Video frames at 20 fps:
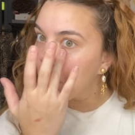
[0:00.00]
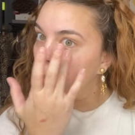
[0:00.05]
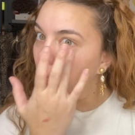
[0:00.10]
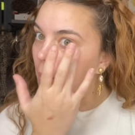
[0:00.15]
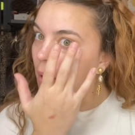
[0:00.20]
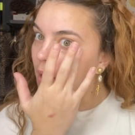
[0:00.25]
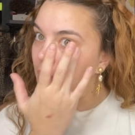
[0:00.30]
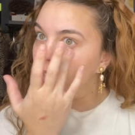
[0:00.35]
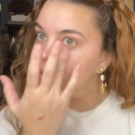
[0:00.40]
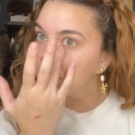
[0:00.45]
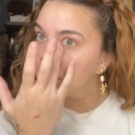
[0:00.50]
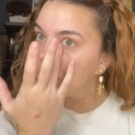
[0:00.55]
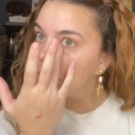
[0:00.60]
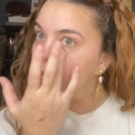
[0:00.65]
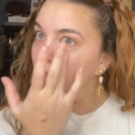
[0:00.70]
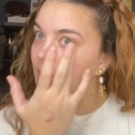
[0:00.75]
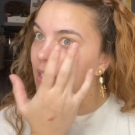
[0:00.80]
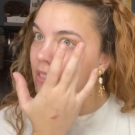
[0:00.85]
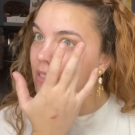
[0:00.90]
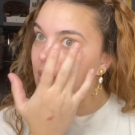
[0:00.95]
Make sure I'm
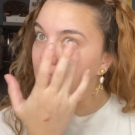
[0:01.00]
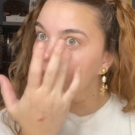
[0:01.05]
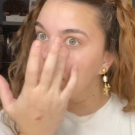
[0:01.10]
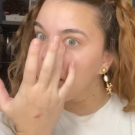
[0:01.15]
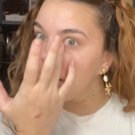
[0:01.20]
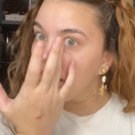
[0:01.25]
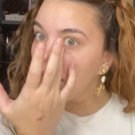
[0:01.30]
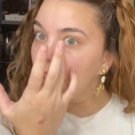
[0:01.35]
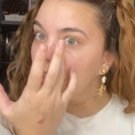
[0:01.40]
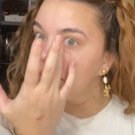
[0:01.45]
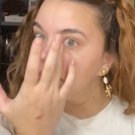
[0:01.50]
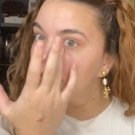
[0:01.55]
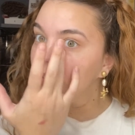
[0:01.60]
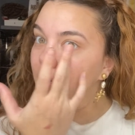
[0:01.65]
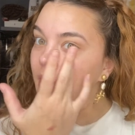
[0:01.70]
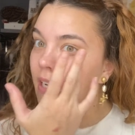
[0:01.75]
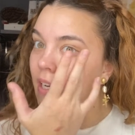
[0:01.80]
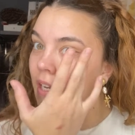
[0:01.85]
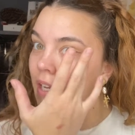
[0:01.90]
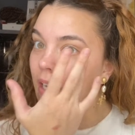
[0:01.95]
nice and
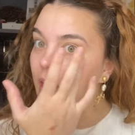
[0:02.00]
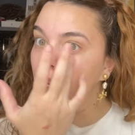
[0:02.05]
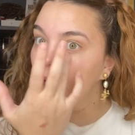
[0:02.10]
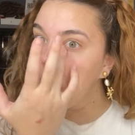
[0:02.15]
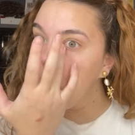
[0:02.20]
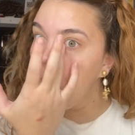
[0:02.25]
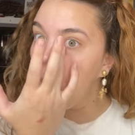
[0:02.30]
hydrated.